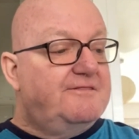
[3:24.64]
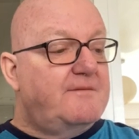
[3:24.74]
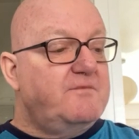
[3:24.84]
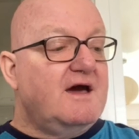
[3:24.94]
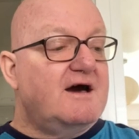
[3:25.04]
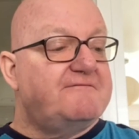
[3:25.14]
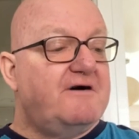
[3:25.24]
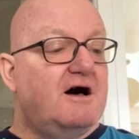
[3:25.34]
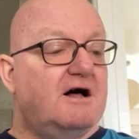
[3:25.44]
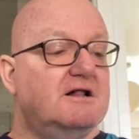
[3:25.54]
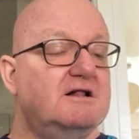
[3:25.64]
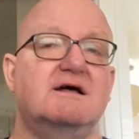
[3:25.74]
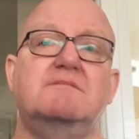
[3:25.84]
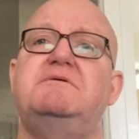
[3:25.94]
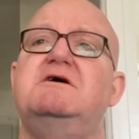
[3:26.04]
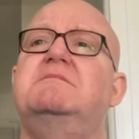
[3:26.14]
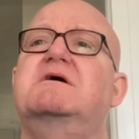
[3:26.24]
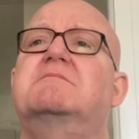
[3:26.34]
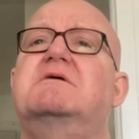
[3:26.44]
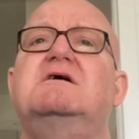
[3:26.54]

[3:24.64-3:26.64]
Then we have Hull and Birmingham.